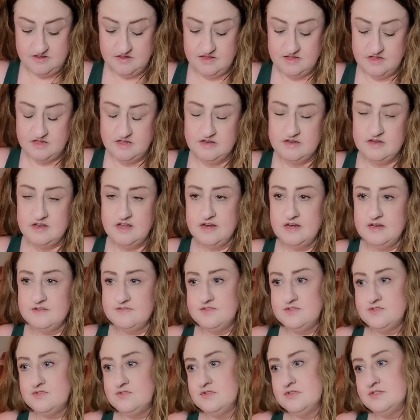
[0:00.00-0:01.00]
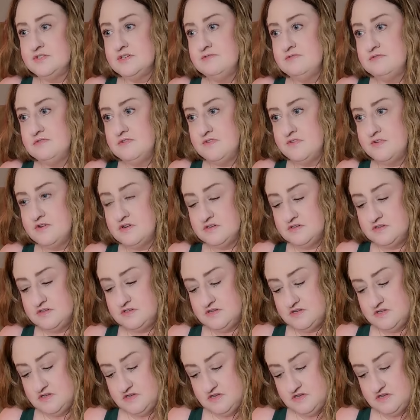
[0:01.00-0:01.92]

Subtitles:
the Knight of Swords in reverse?